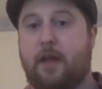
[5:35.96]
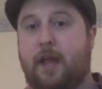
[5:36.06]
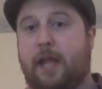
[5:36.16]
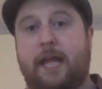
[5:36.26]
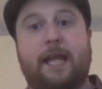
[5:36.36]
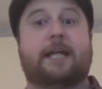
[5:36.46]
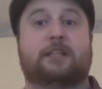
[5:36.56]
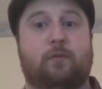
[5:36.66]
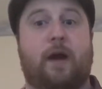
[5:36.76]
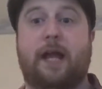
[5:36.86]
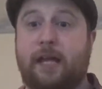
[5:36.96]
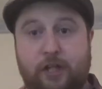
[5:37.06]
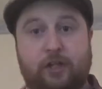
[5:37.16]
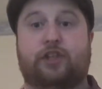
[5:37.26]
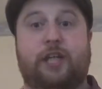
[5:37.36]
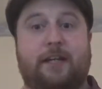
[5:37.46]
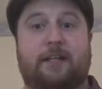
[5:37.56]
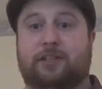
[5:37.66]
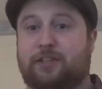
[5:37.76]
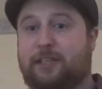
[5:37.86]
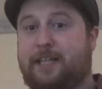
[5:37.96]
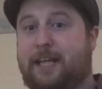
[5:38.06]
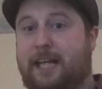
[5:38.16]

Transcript: He gets away, she doesn't.